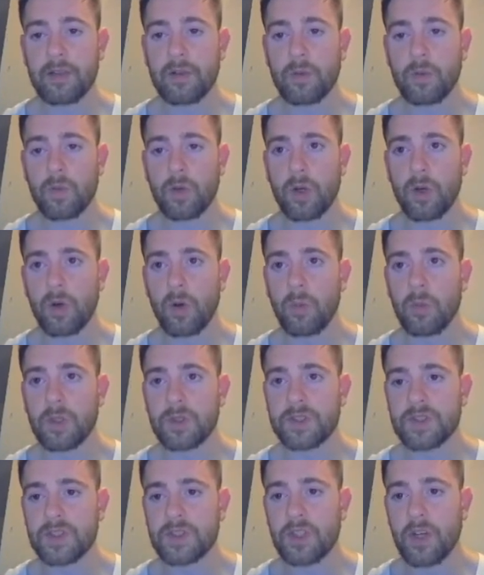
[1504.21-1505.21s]
we're
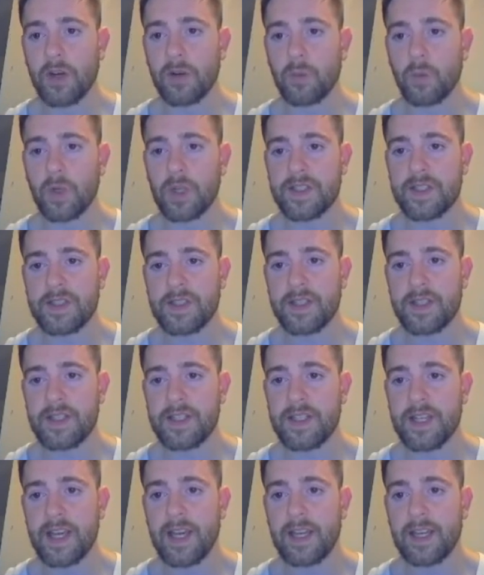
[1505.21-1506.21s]
almost done with
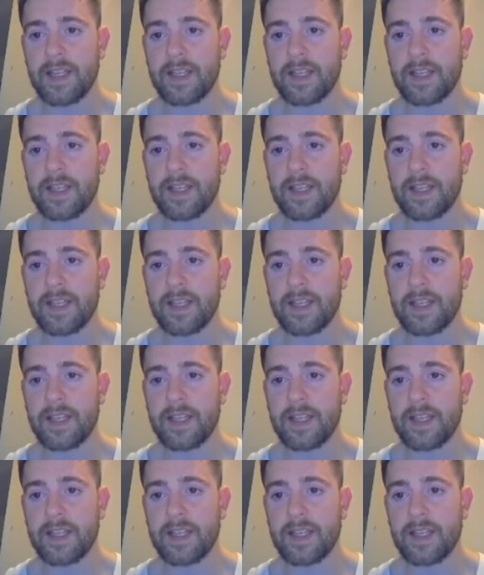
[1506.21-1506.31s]
today.